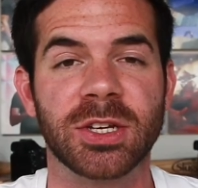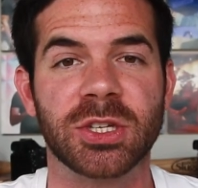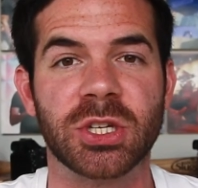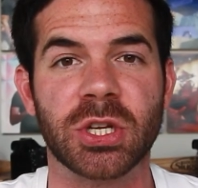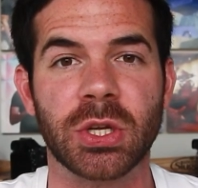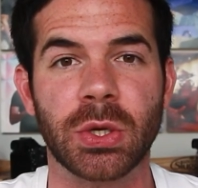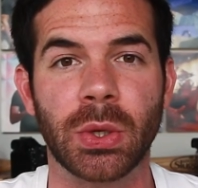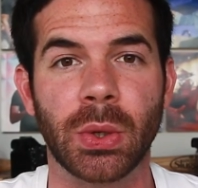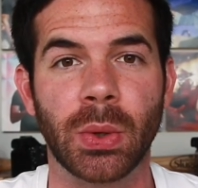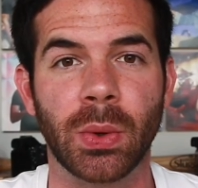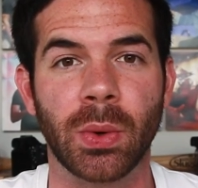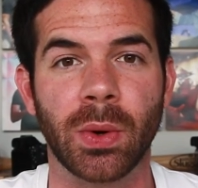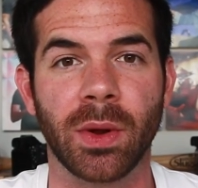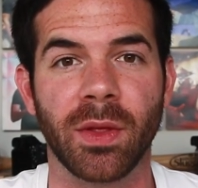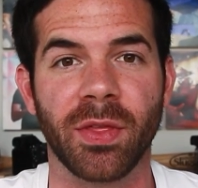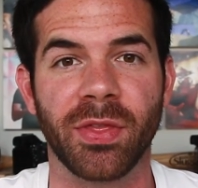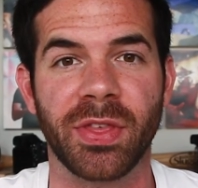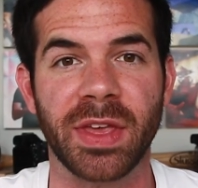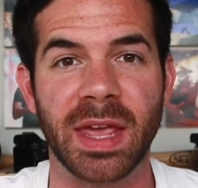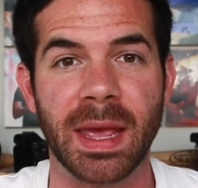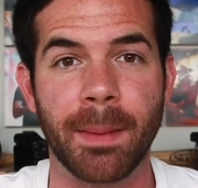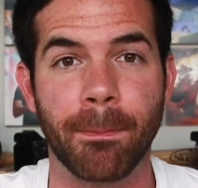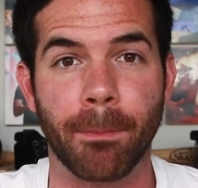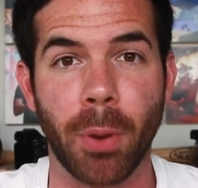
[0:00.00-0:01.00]
to
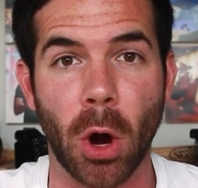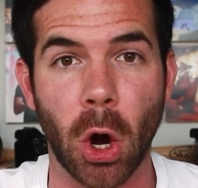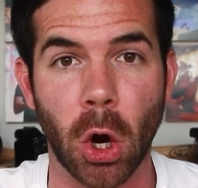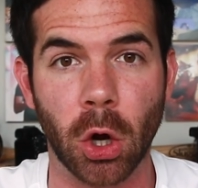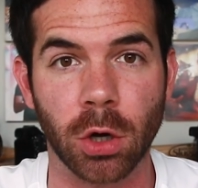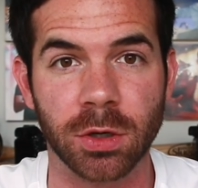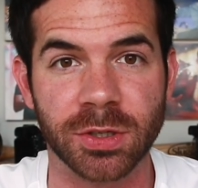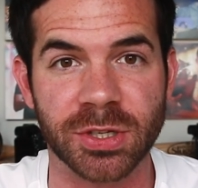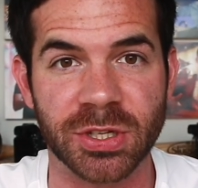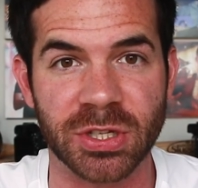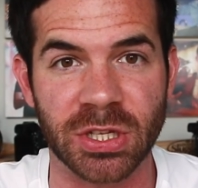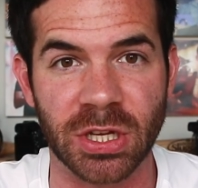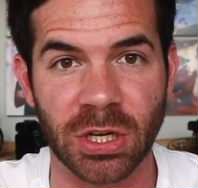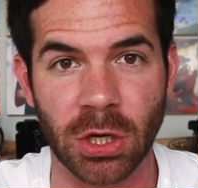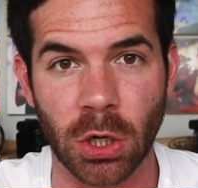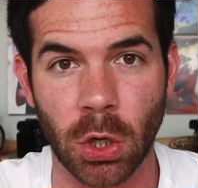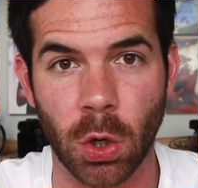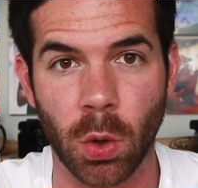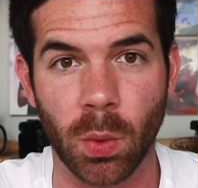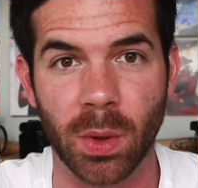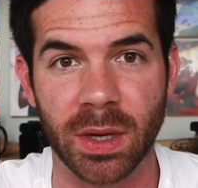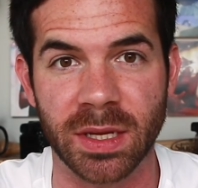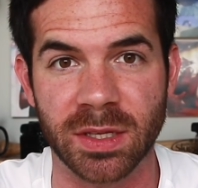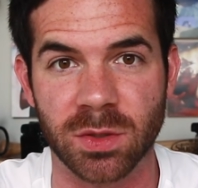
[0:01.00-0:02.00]
the person
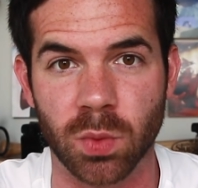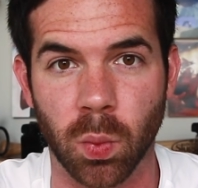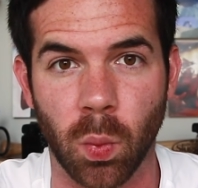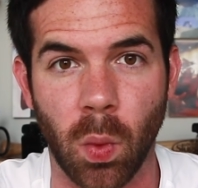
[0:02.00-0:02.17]
who is